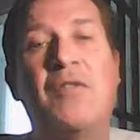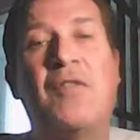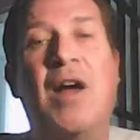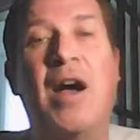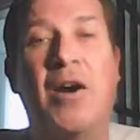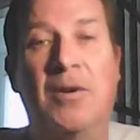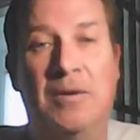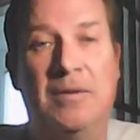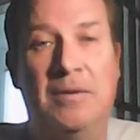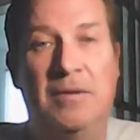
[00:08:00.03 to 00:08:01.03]
the flyer,
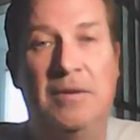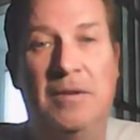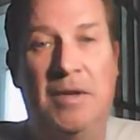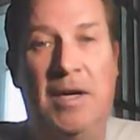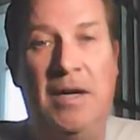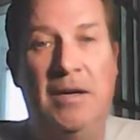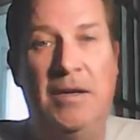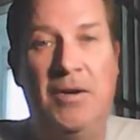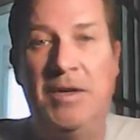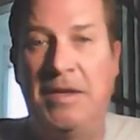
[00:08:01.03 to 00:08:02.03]
okay?
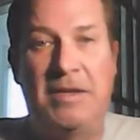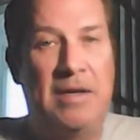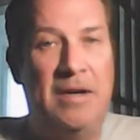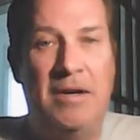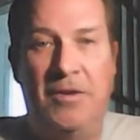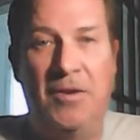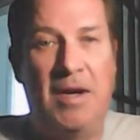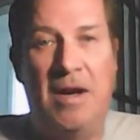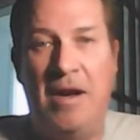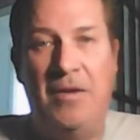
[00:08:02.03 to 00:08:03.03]
You're just another
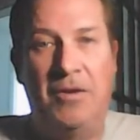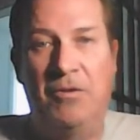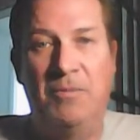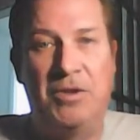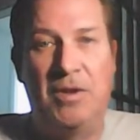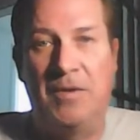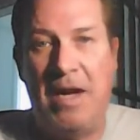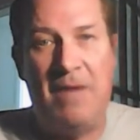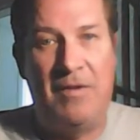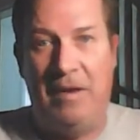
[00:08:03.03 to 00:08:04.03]
guy in the group show. And
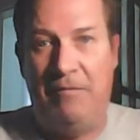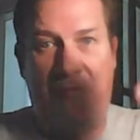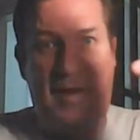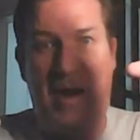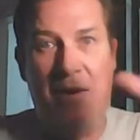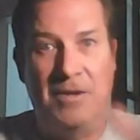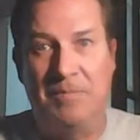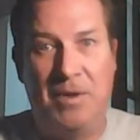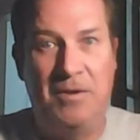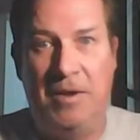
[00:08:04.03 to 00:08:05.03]
they have like flyers
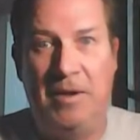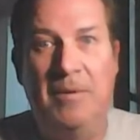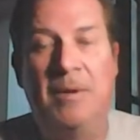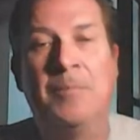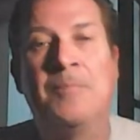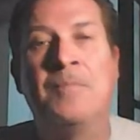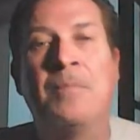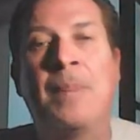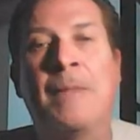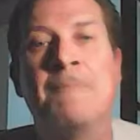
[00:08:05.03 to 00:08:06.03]
and
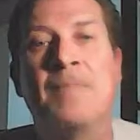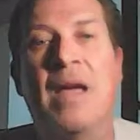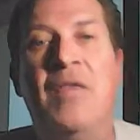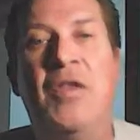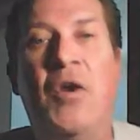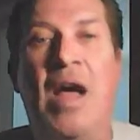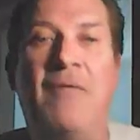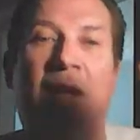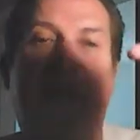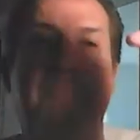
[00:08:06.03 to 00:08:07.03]
and then they'll
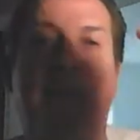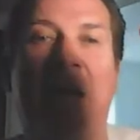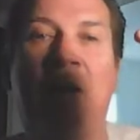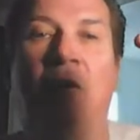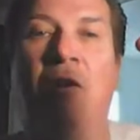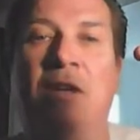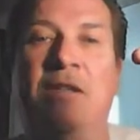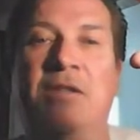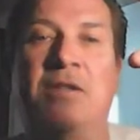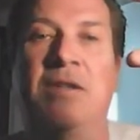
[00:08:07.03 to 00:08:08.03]
have like the main
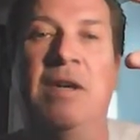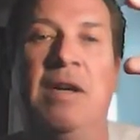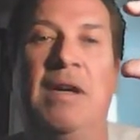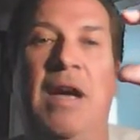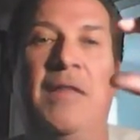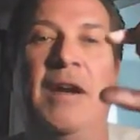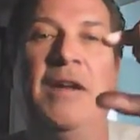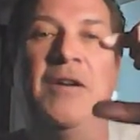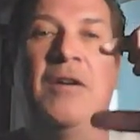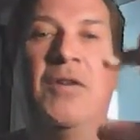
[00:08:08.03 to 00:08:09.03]
artist, and then
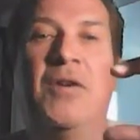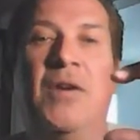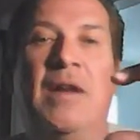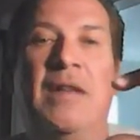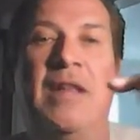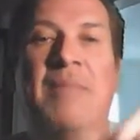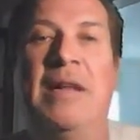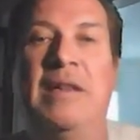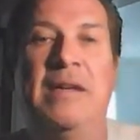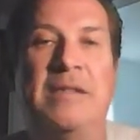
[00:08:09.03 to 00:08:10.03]
another, and then they
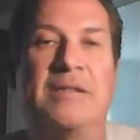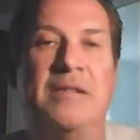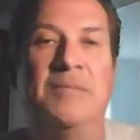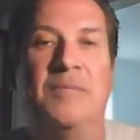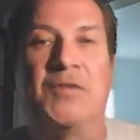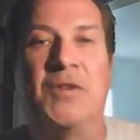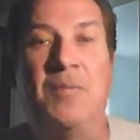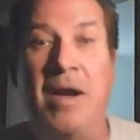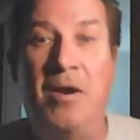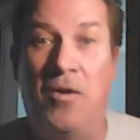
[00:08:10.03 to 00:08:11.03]
might list some. So
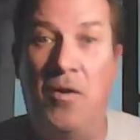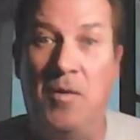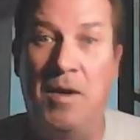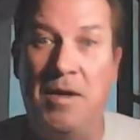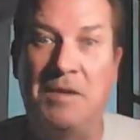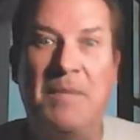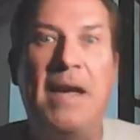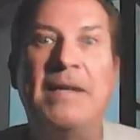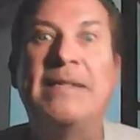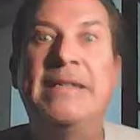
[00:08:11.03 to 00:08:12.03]
my goal was,
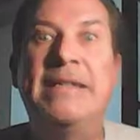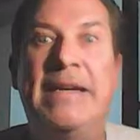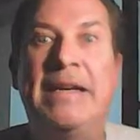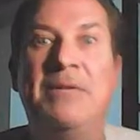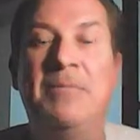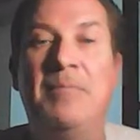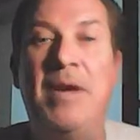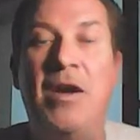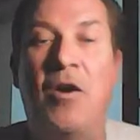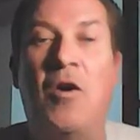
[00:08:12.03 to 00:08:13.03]
man, just get
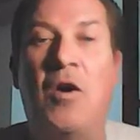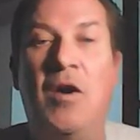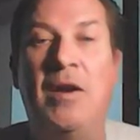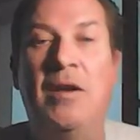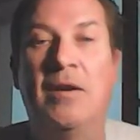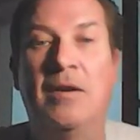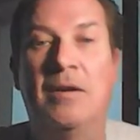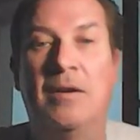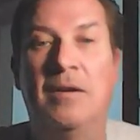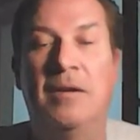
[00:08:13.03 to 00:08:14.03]
me on
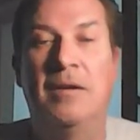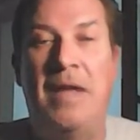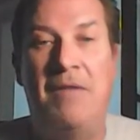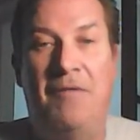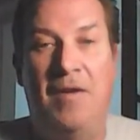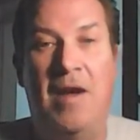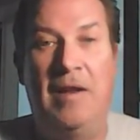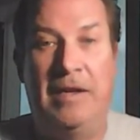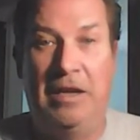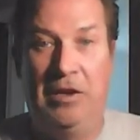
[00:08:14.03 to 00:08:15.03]
that fly,
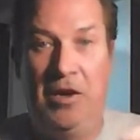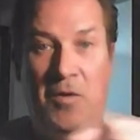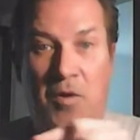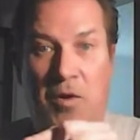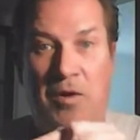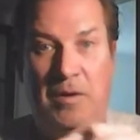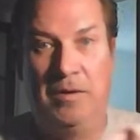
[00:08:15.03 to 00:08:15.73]
like the lower,